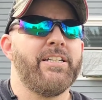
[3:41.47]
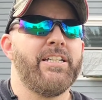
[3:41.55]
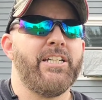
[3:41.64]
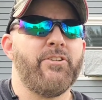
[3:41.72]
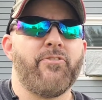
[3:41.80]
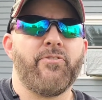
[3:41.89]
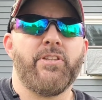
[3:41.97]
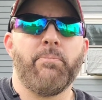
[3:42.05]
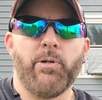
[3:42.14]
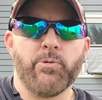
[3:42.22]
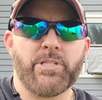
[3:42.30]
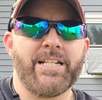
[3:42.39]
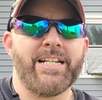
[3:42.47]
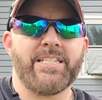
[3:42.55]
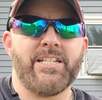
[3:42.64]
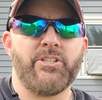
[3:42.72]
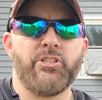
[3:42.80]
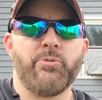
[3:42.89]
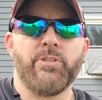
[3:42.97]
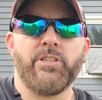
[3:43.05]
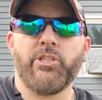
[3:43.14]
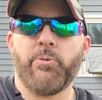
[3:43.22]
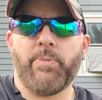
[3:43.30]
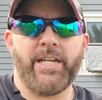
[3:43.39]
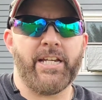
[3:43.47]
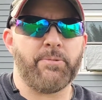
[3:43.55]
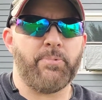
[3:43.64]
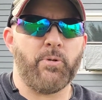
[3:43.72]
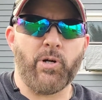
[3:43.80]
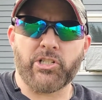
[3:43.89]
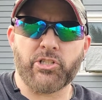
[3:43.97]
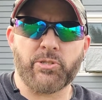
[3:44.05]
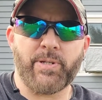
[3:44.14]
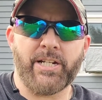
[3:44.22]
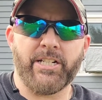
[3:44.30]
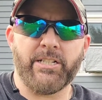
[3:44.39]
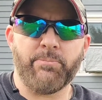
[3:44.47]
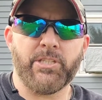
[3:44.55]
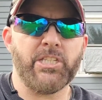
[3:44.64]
if the bolts that I send you, you may have to put washers behind them.